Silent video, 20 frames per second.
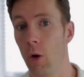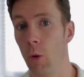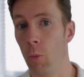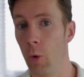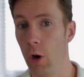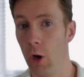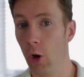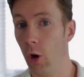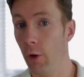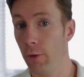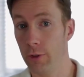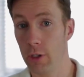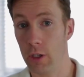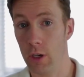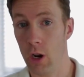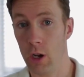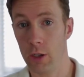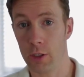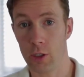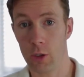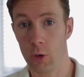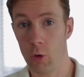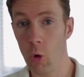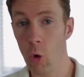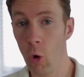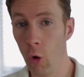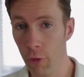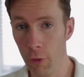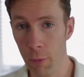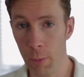We'll often ask an
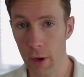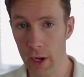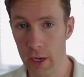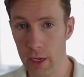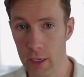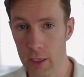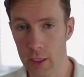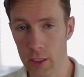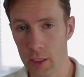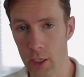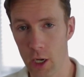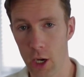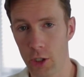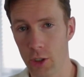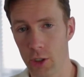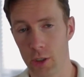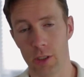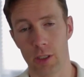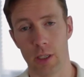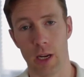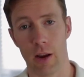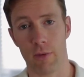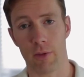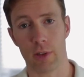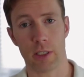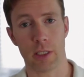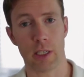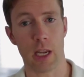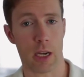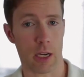orthopedic surgeon to have a
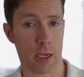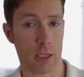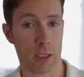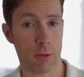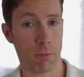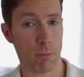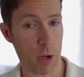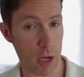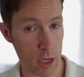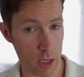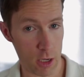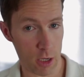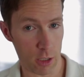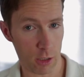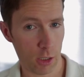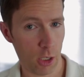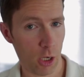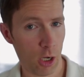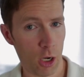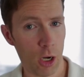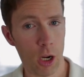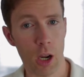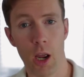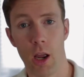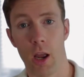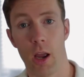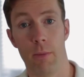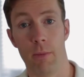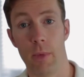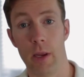second opinion
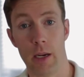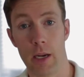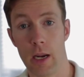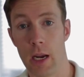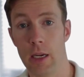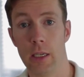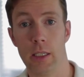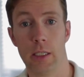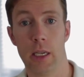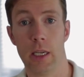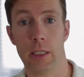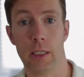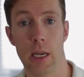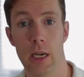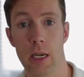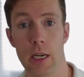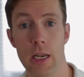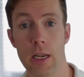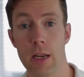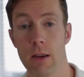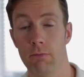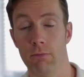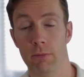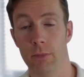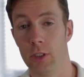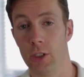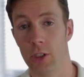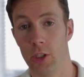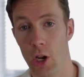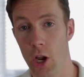in case there's any
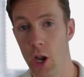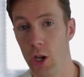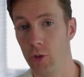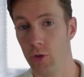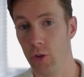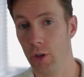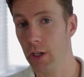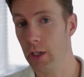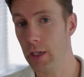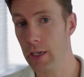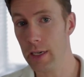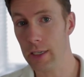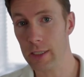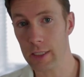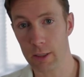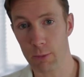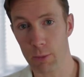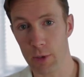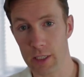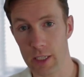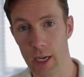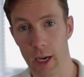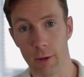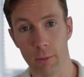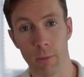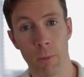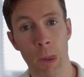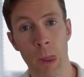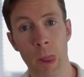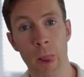surgery that needs to be
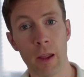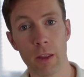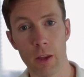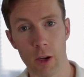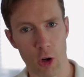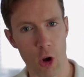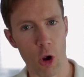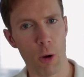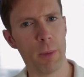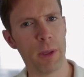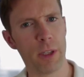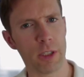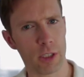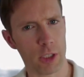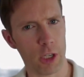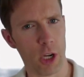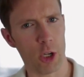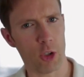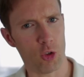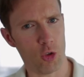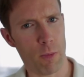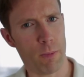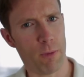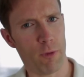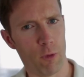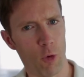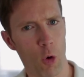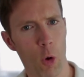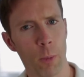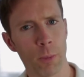done. The common surgery
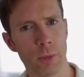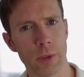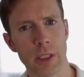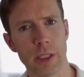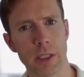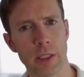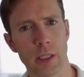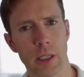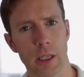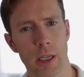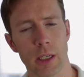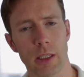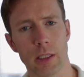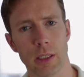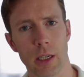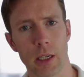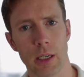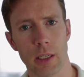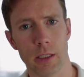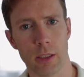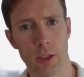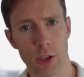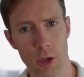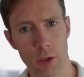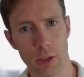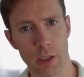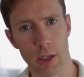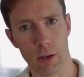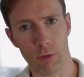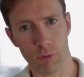performed is
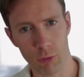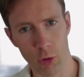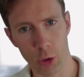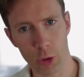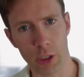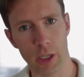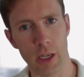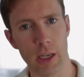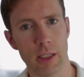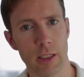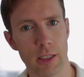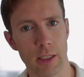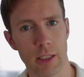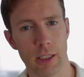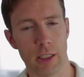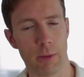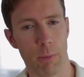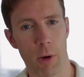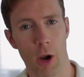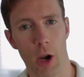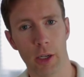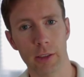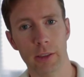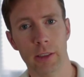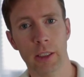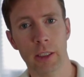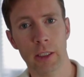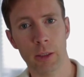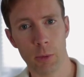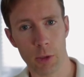using a rod into the spine,
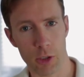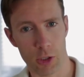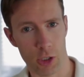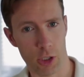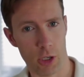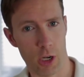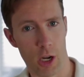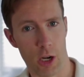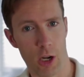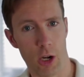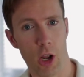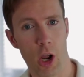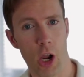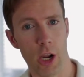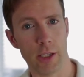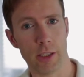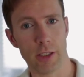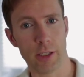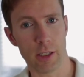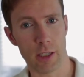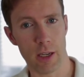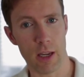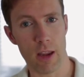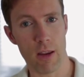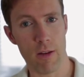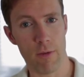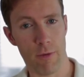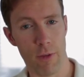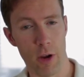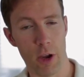which aligns
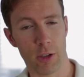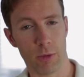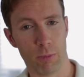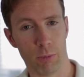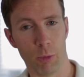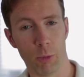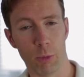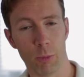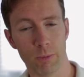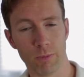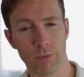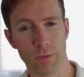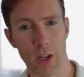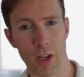the vertebral